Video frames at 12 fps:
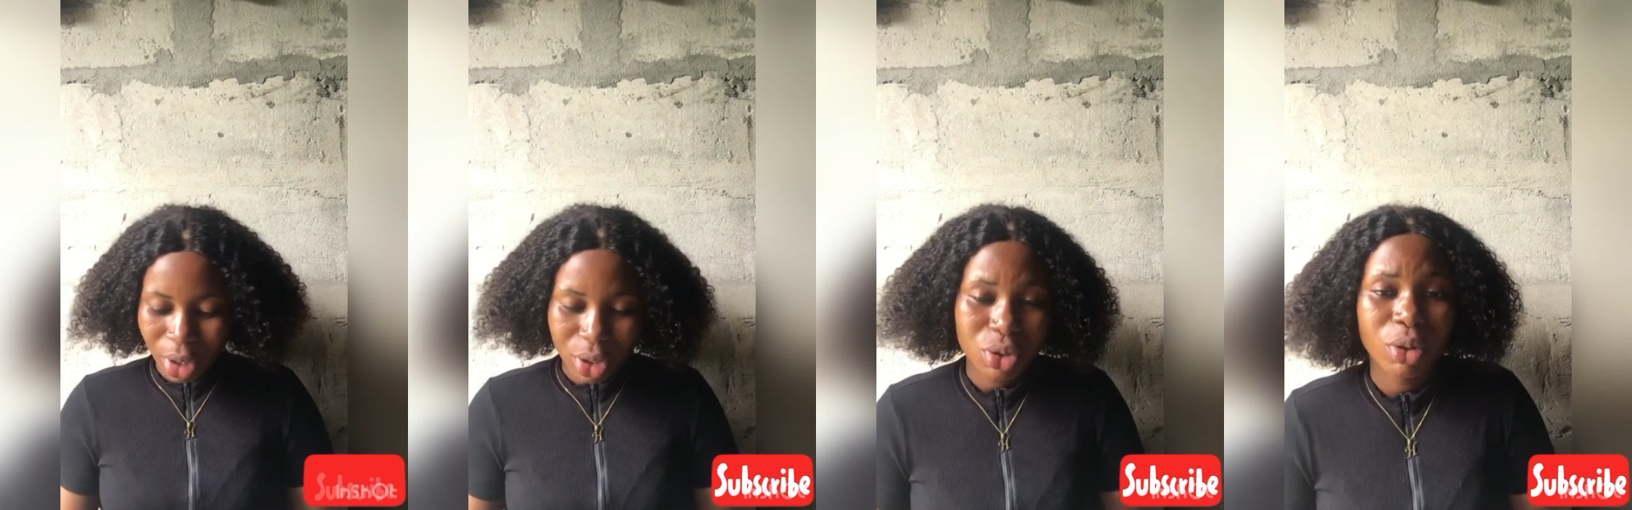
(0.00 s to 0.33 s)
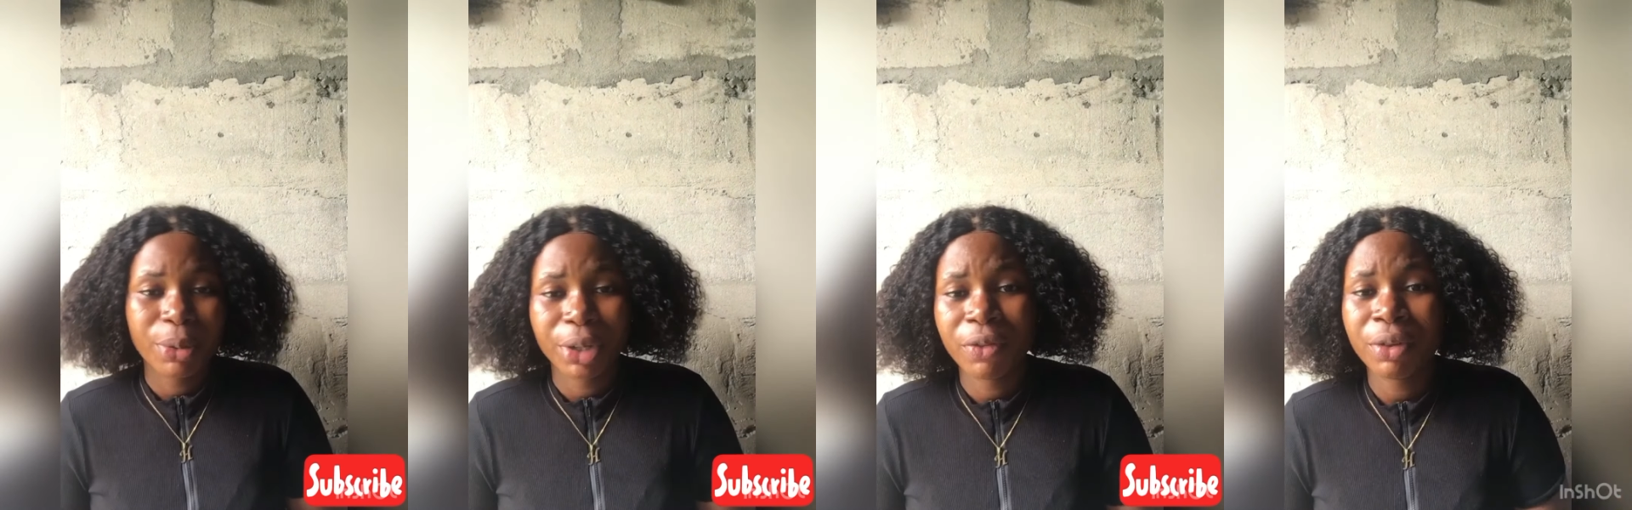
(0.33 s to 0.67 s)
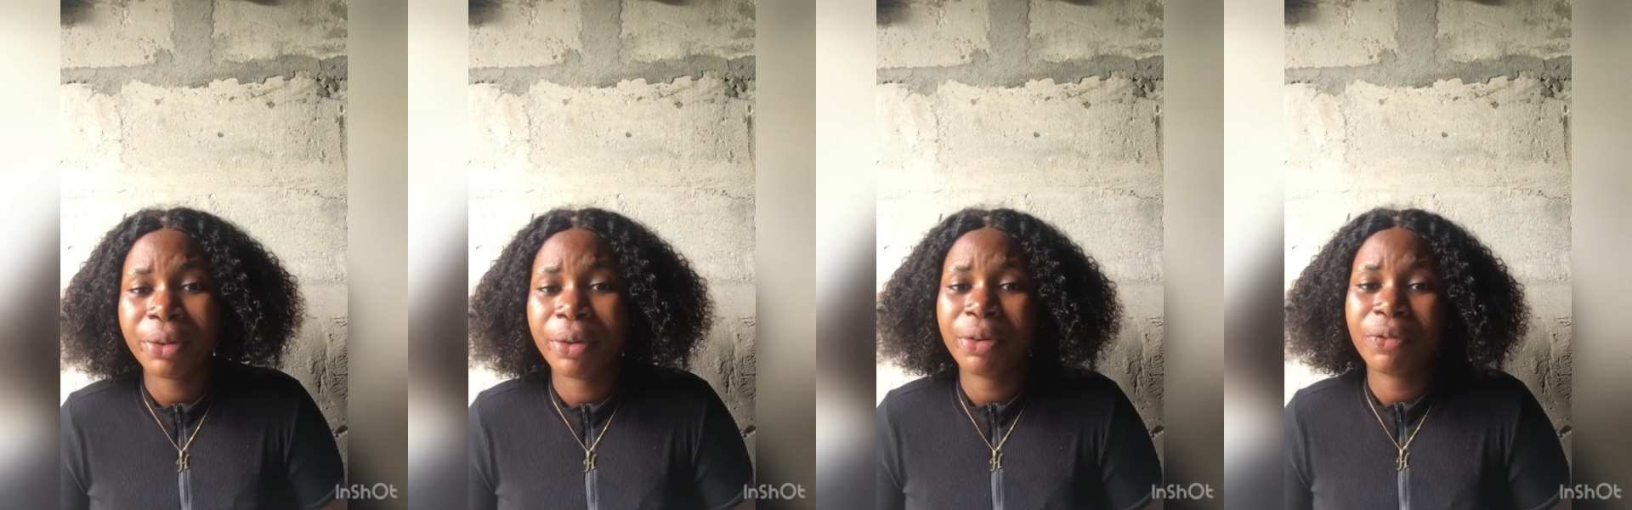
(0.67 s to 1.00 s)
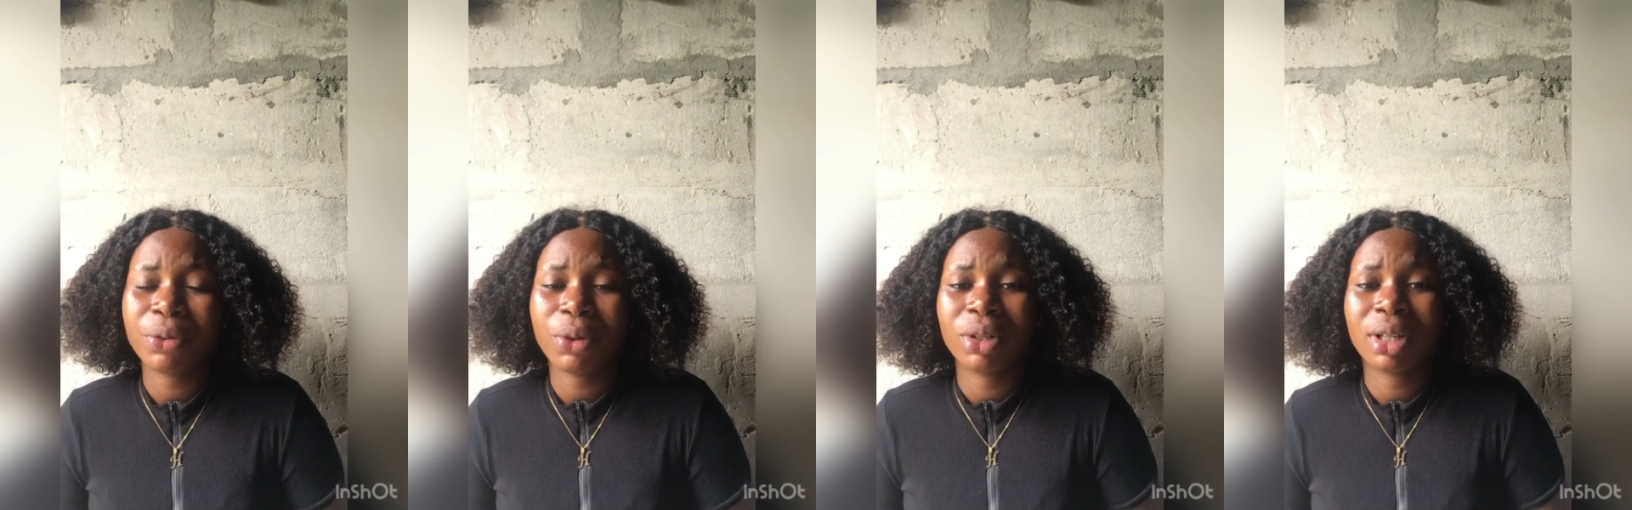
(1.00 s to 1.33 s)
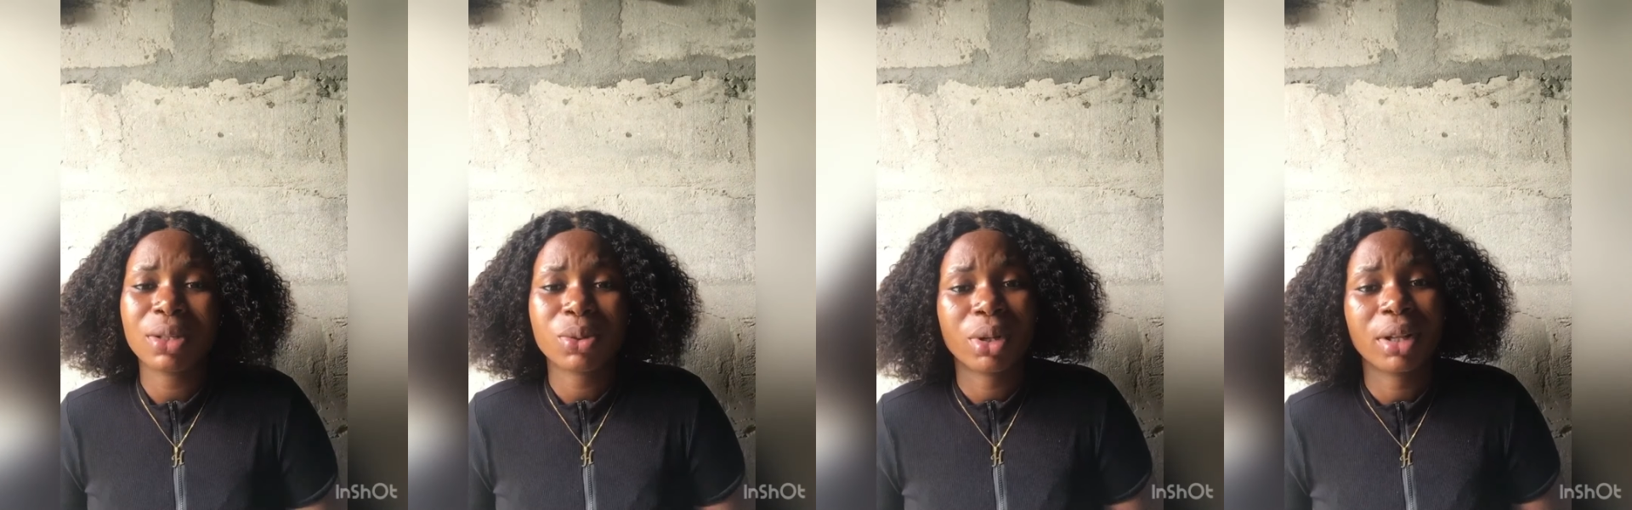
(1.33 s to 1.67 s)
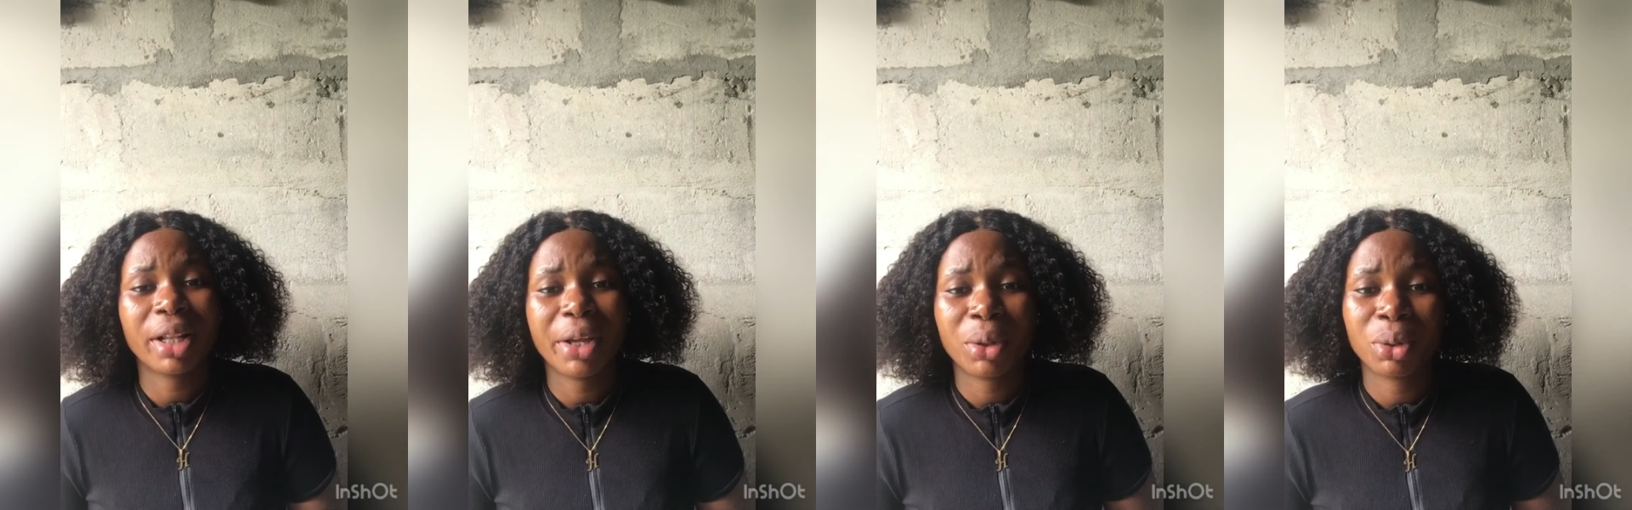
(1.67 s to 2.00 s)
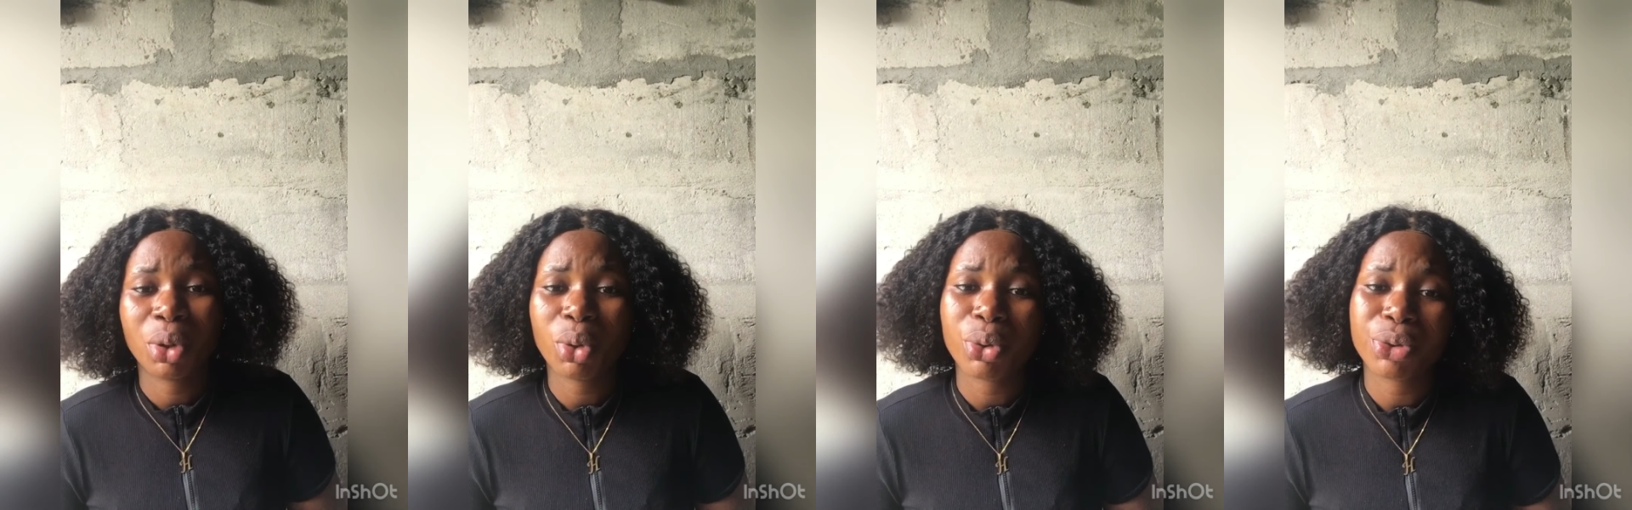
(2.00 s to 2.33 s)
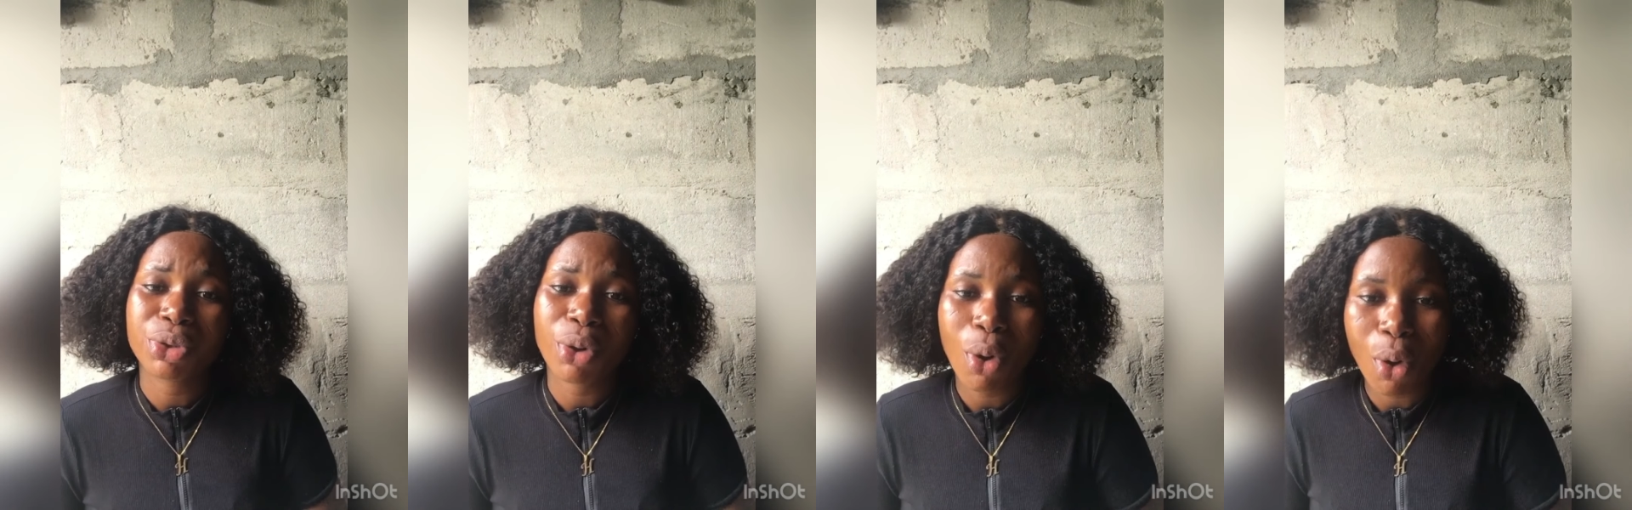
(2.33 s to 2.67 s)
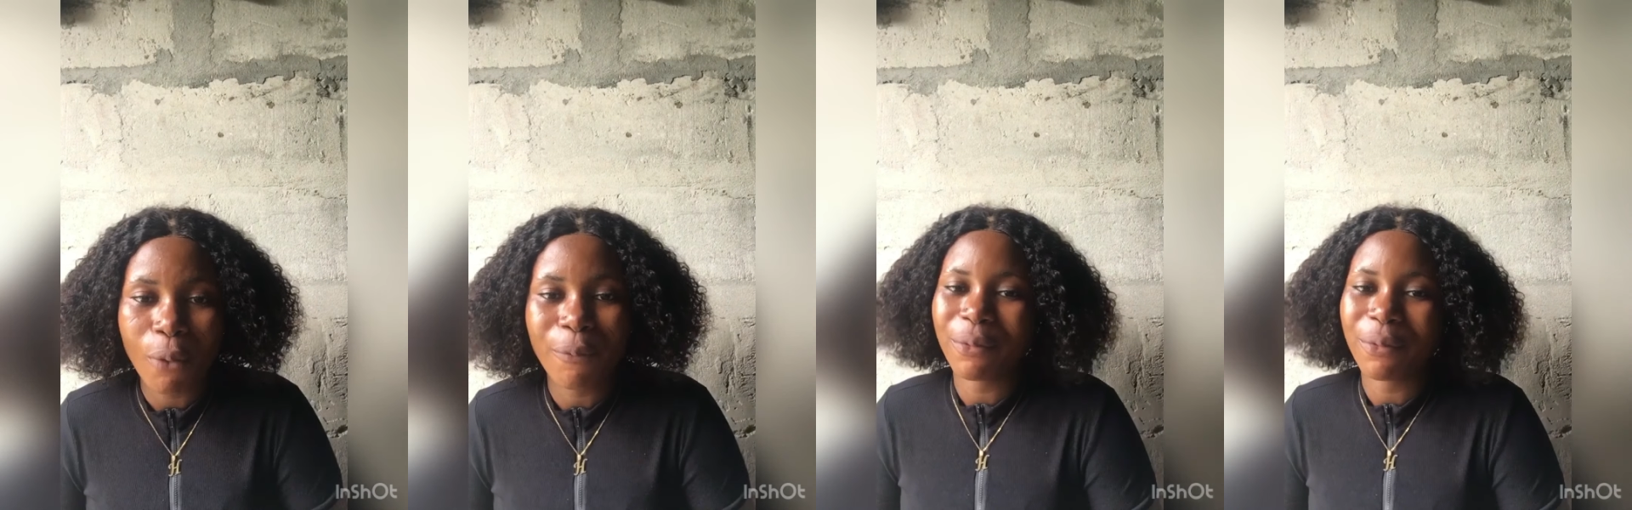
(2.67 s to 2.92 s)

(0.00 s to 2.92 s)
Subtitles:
So I'll be giving you a review on how to clear your knuckles off